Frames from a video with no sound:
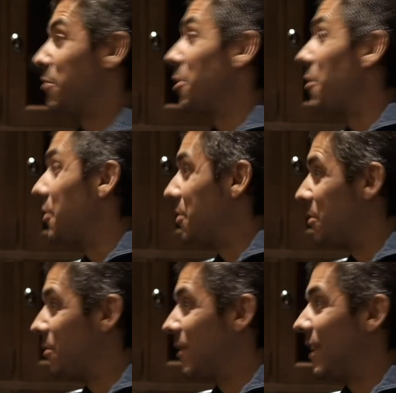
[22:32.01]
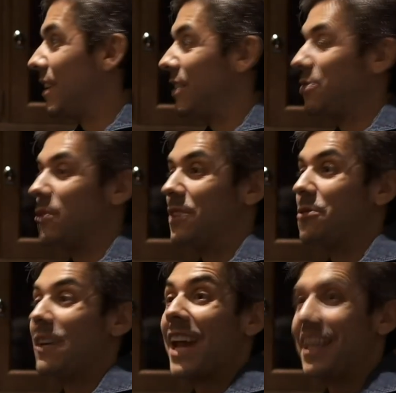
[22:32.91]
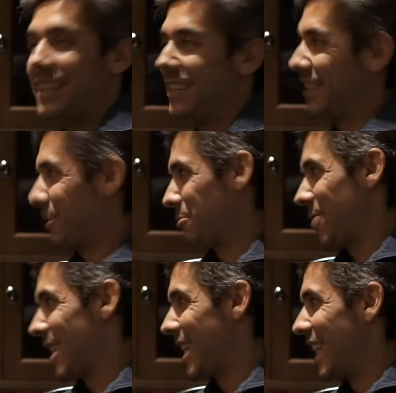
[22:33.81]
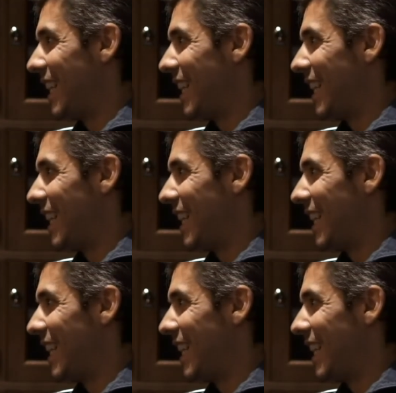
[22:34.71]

London to a Nike store,